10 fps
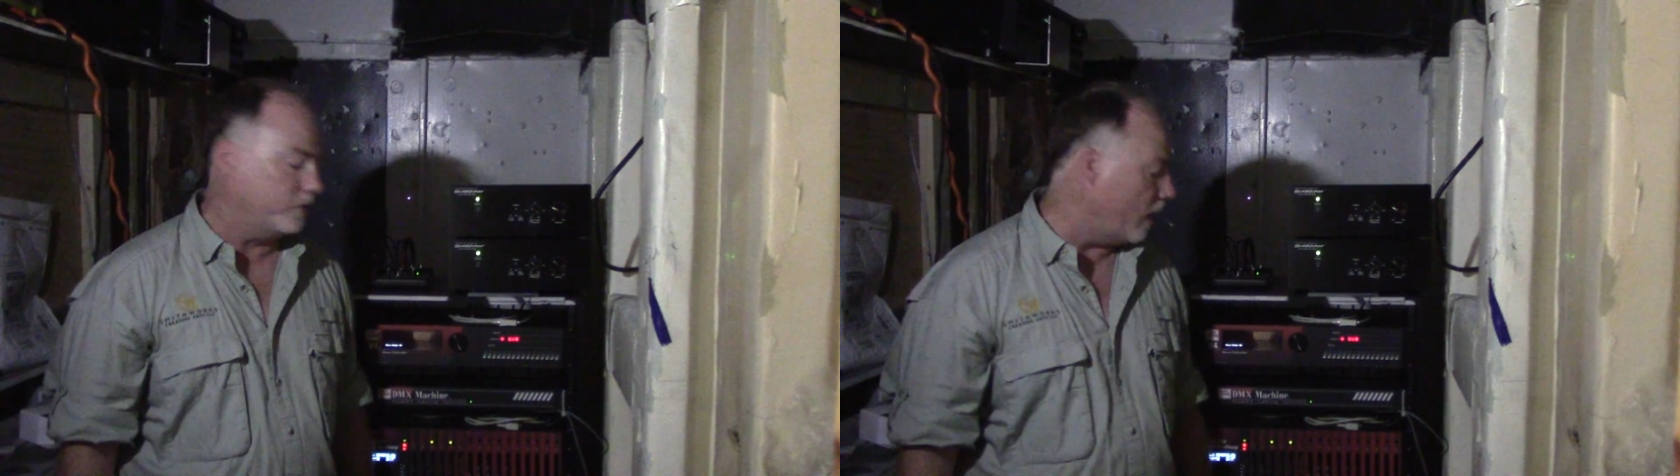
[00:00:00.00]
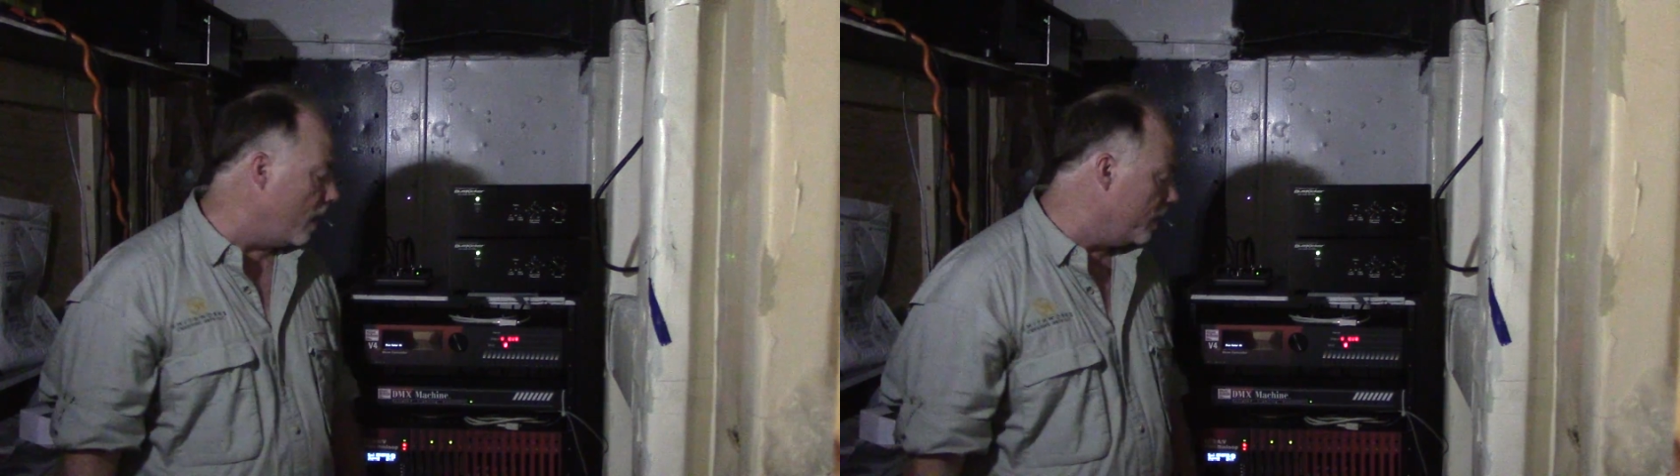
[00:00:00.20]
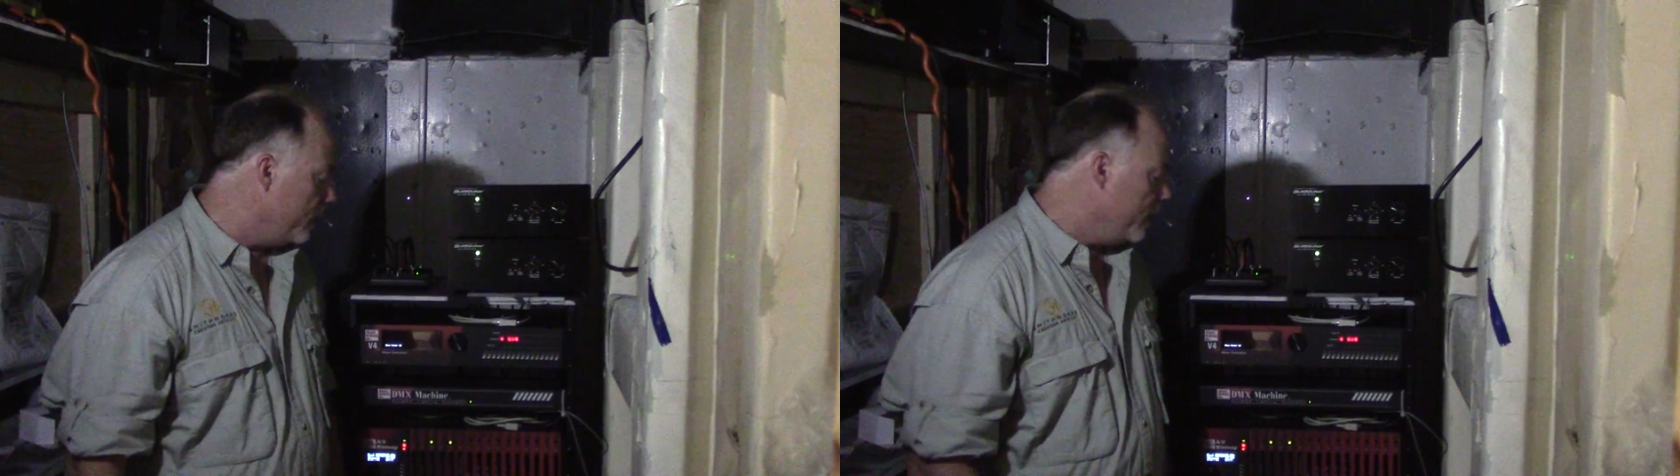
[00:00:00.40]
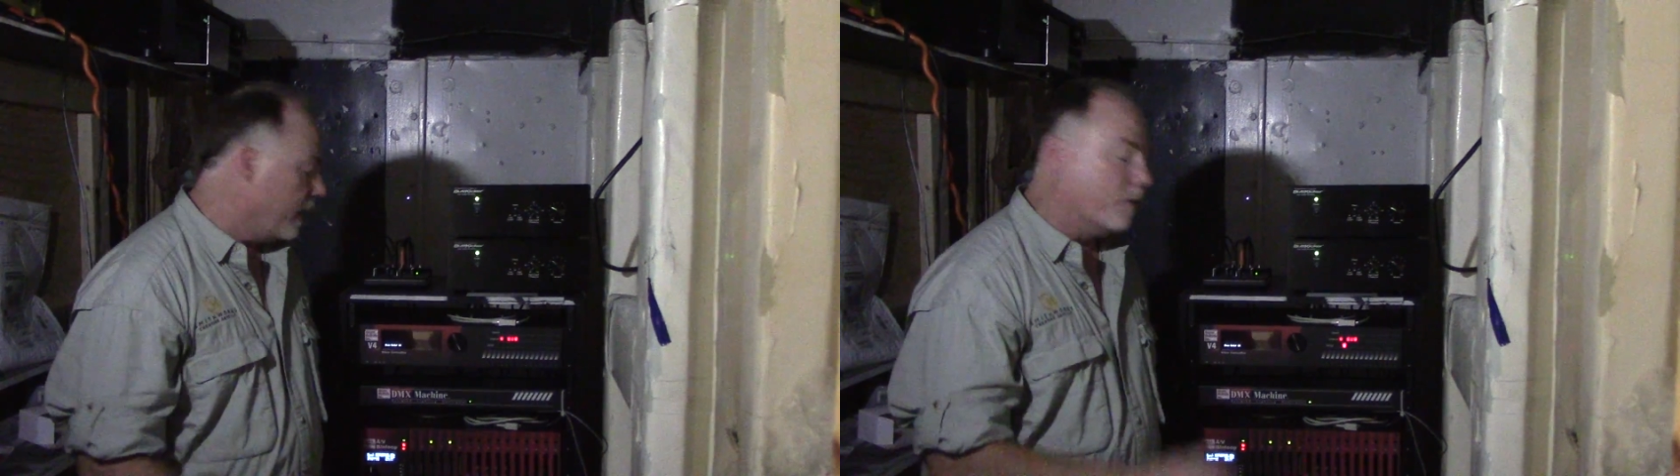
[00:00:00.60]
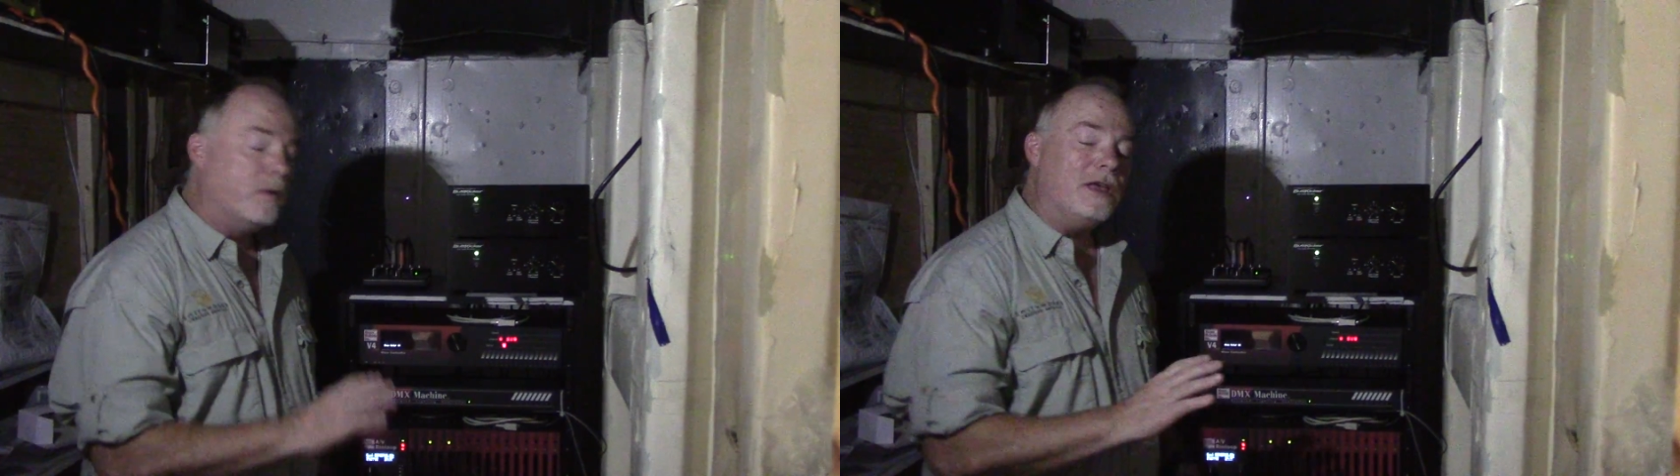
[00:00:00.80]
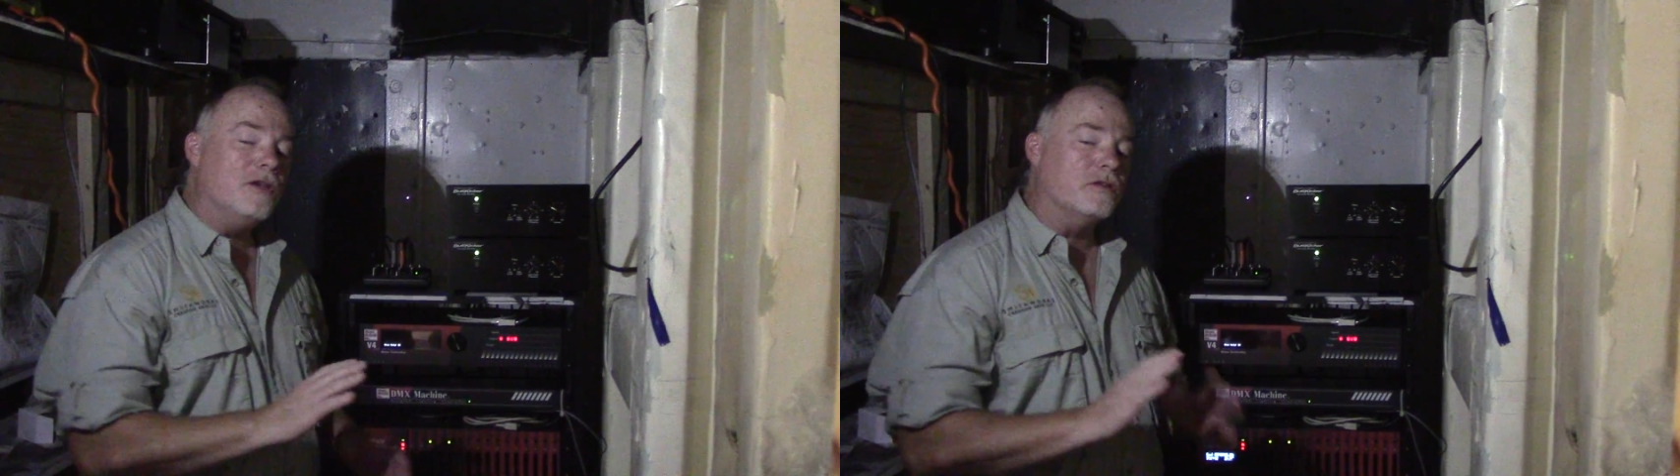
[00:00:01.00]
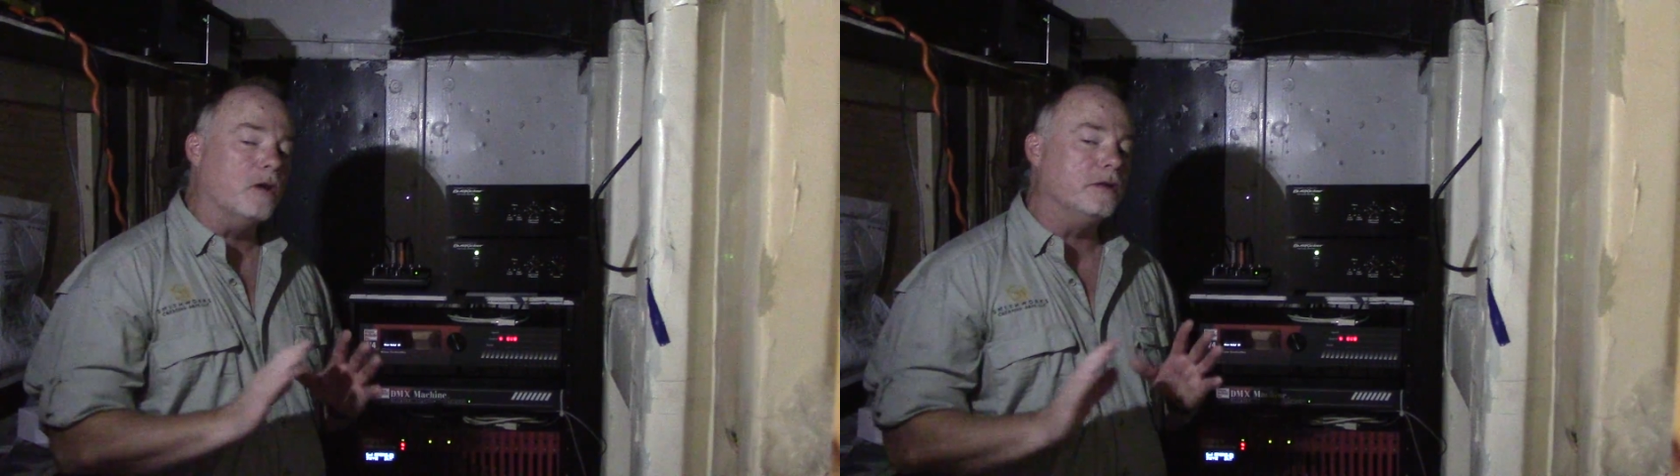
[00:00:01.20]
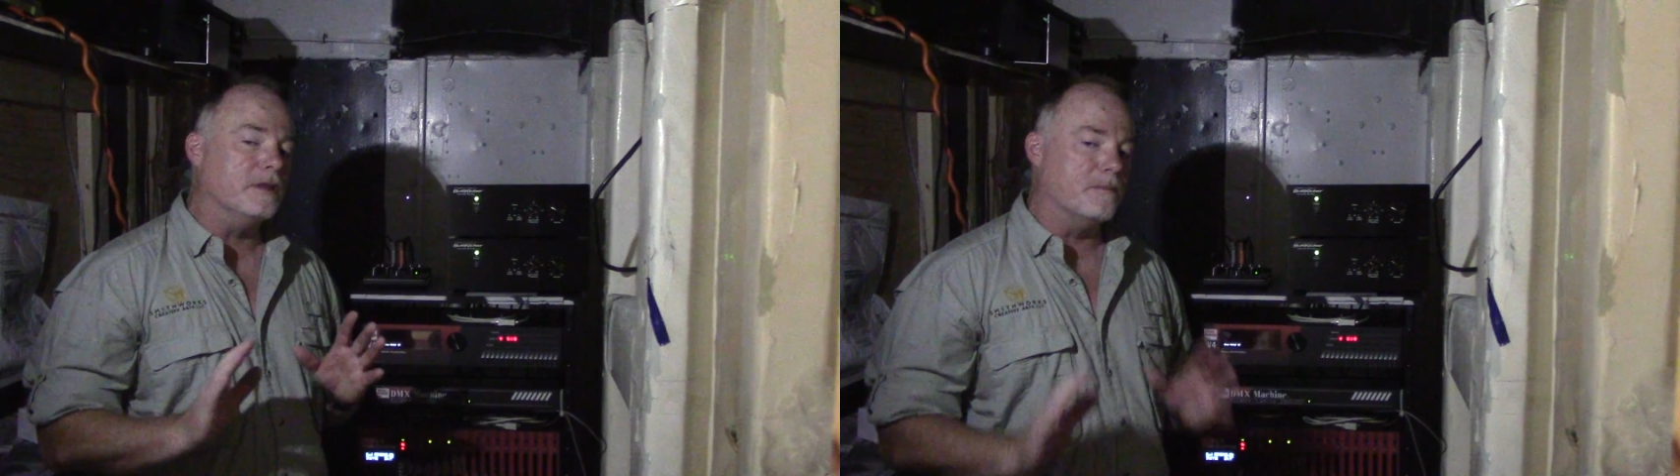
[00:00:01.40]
saw. And we use only the